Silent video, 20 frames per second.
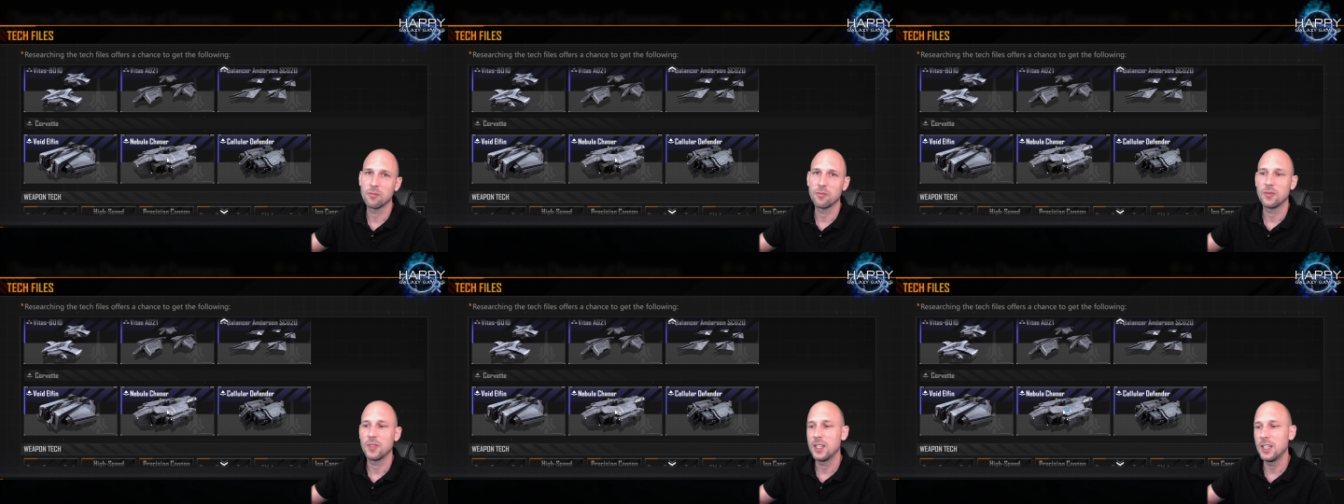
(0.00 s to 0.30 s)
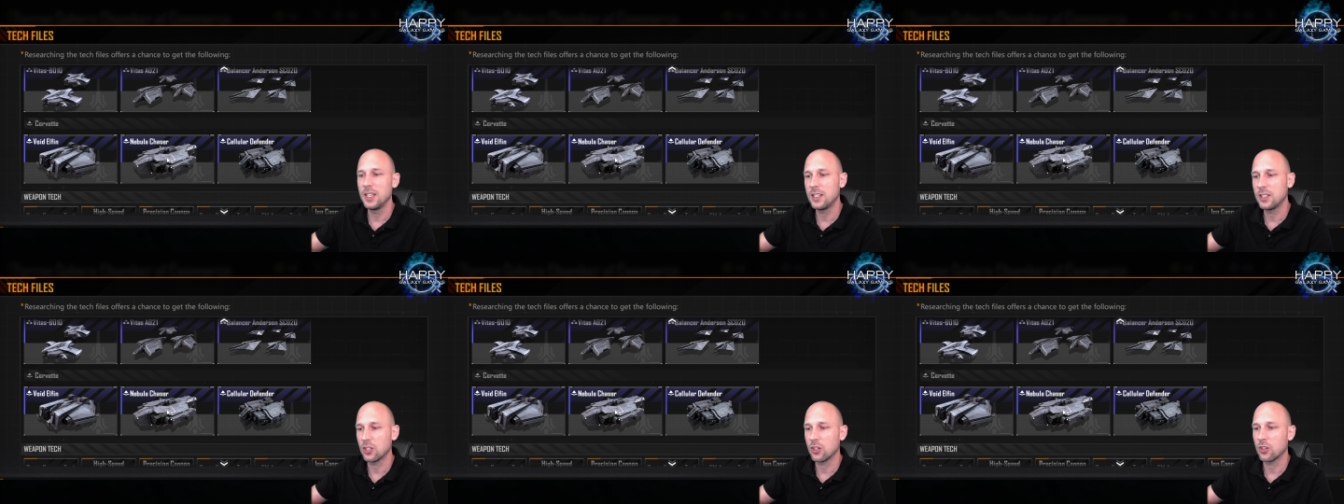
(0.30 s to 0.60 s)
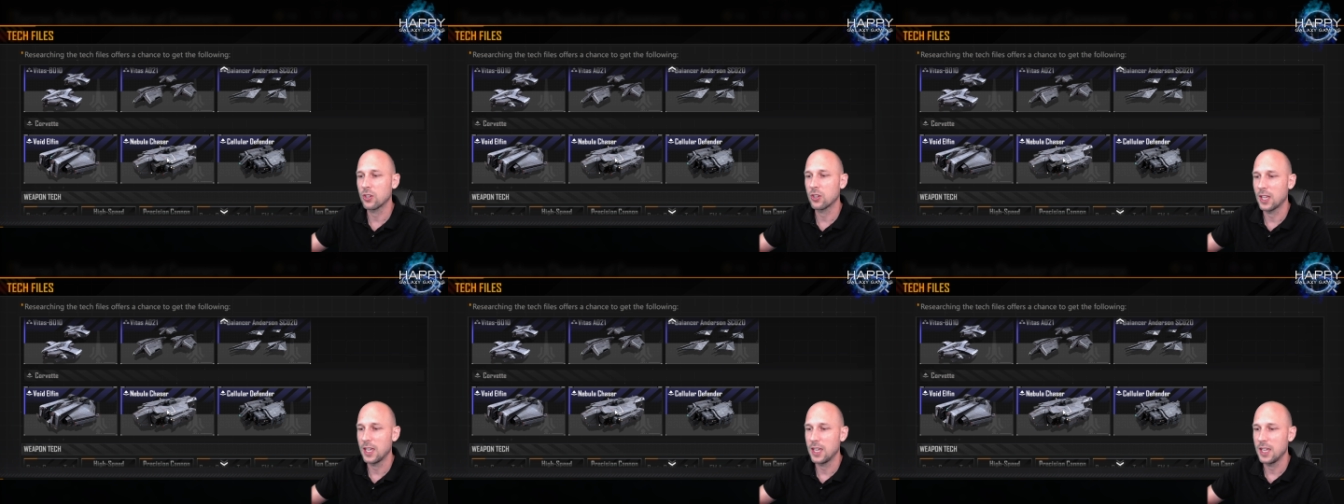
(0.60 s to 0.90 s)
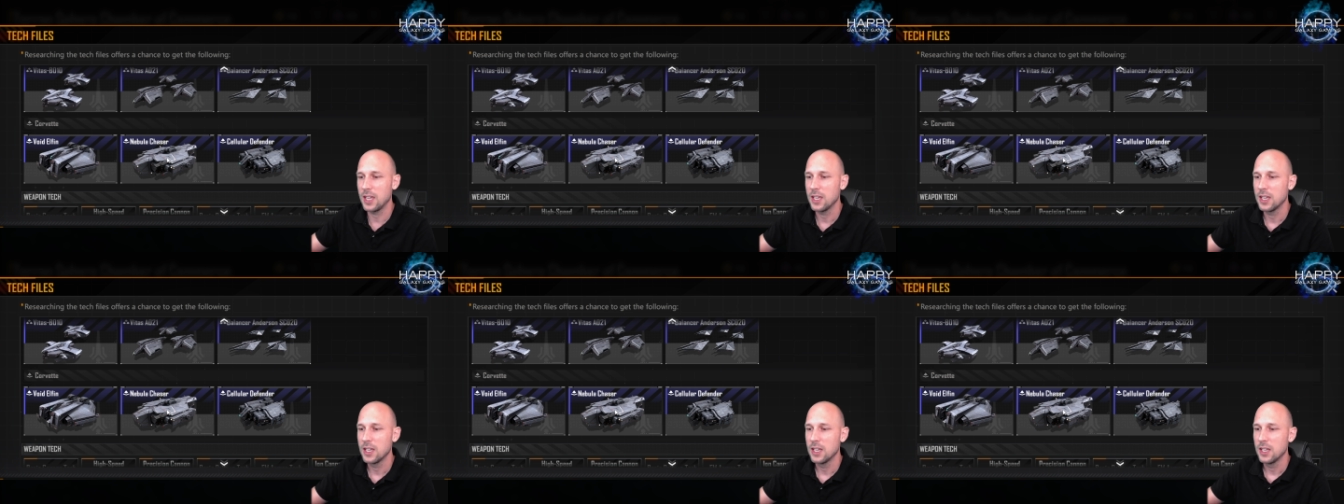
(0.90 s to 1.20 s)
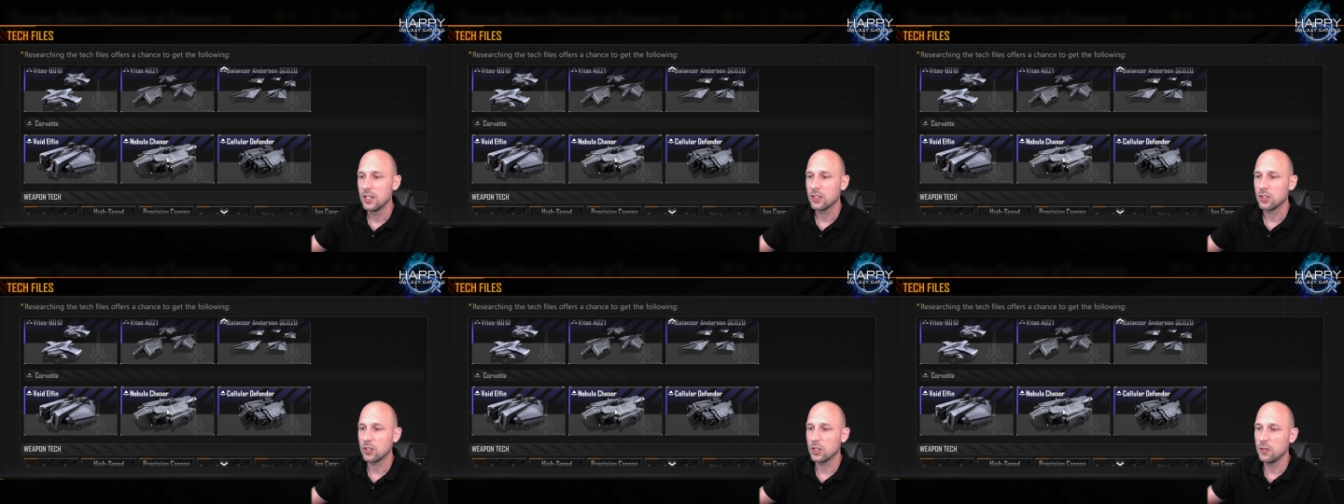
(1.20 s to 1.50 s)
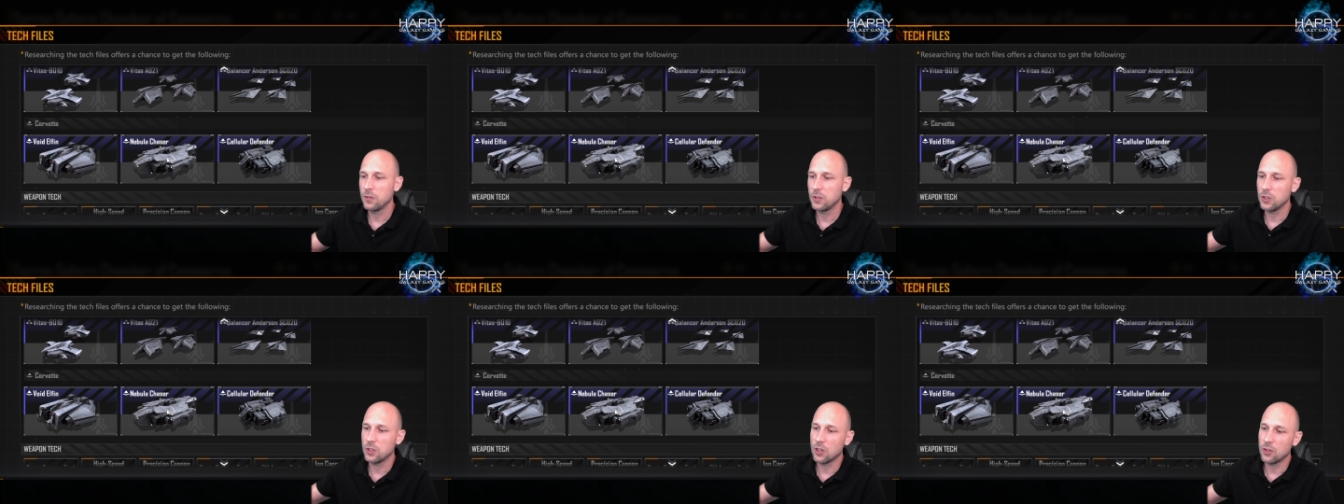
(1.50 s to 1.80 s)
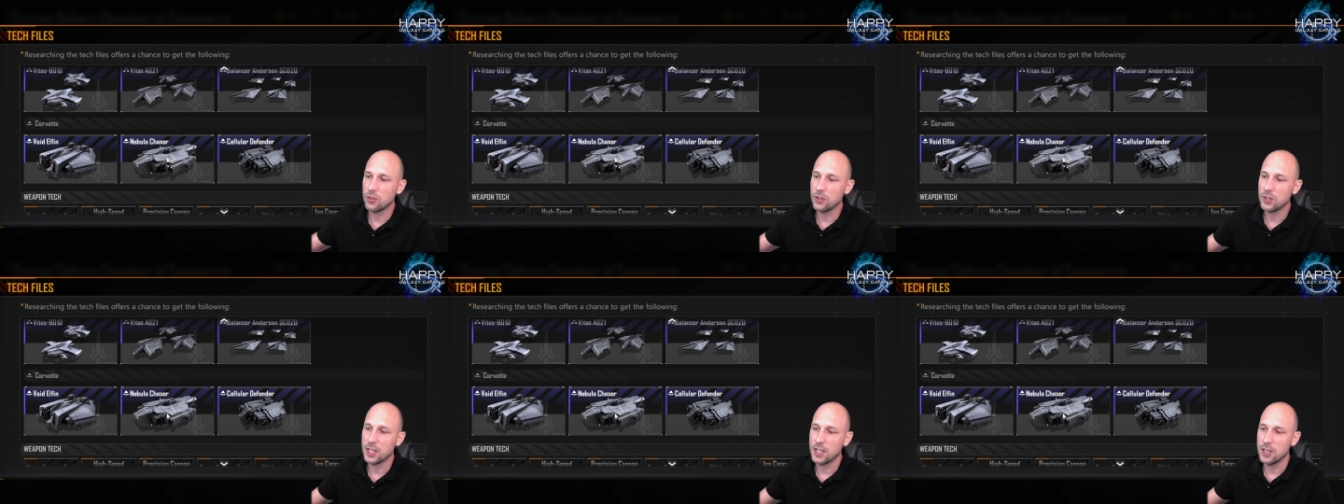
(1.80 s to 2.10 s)
it's okay. So if you
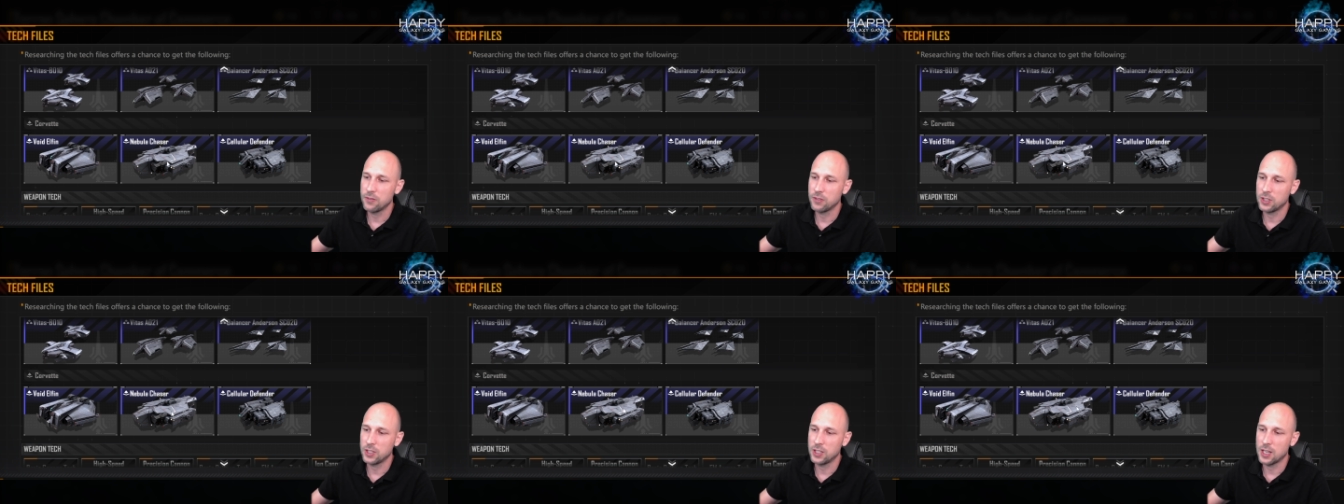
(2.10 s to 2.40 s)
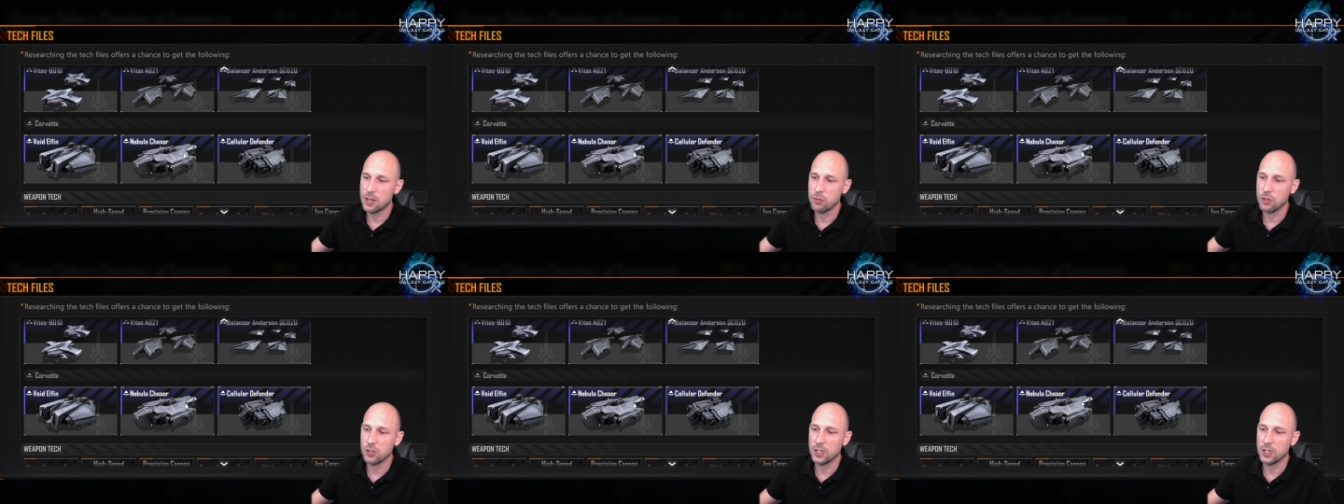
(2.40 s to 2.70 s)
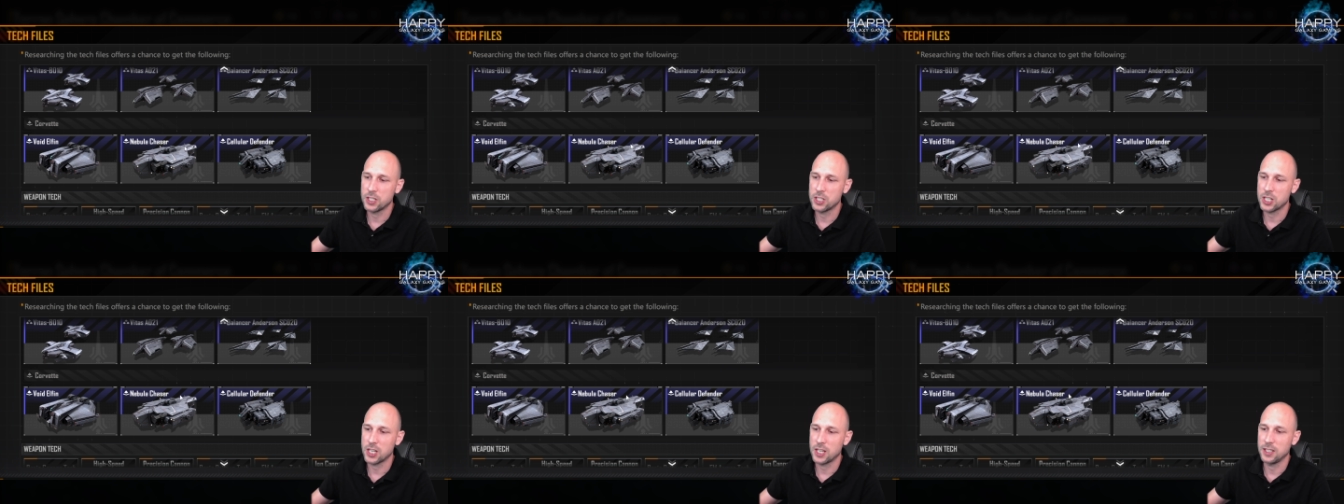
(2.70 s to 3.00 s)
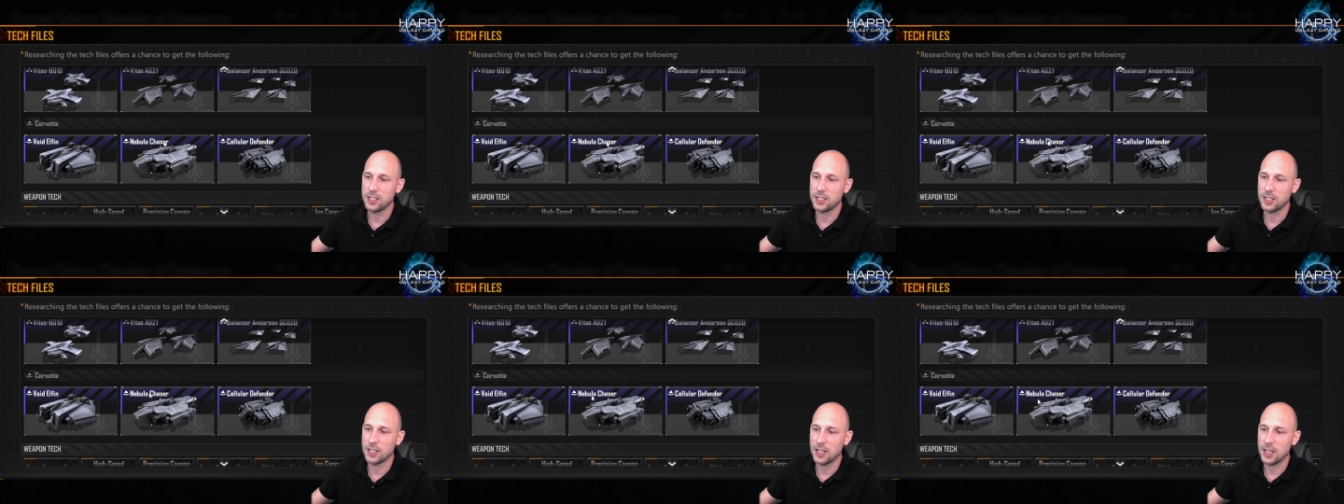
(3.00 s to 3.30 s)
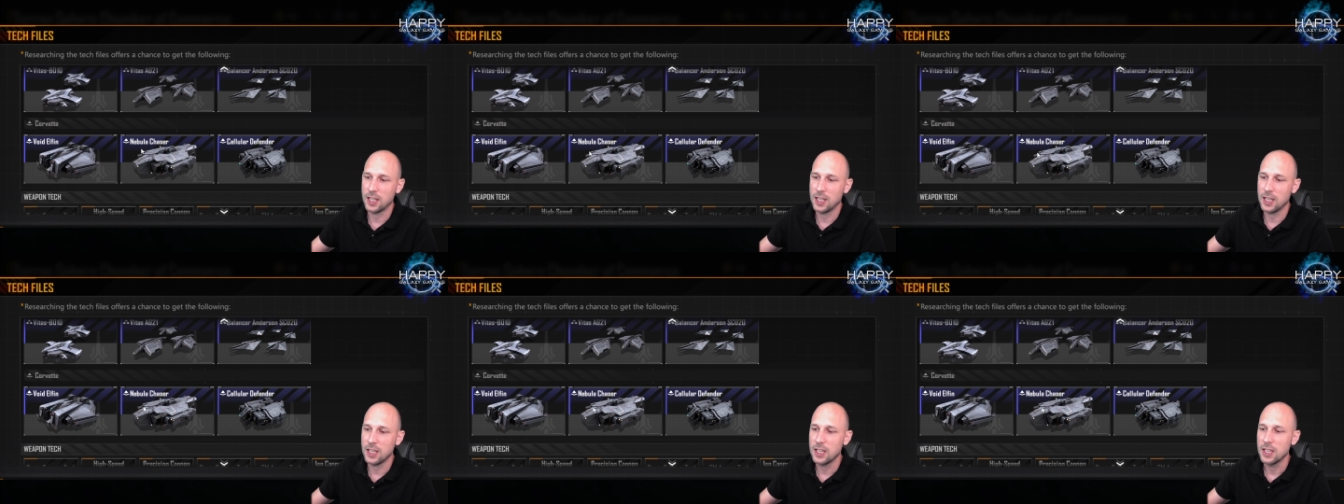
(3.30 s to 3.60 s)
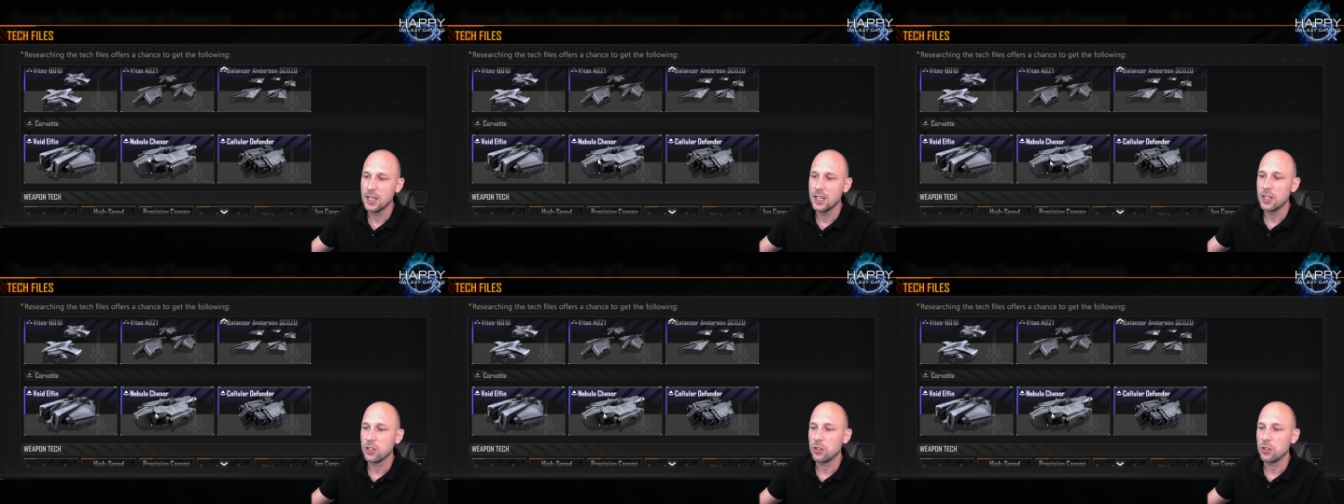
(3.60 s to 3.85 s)
don't have the Nebula Chaser A,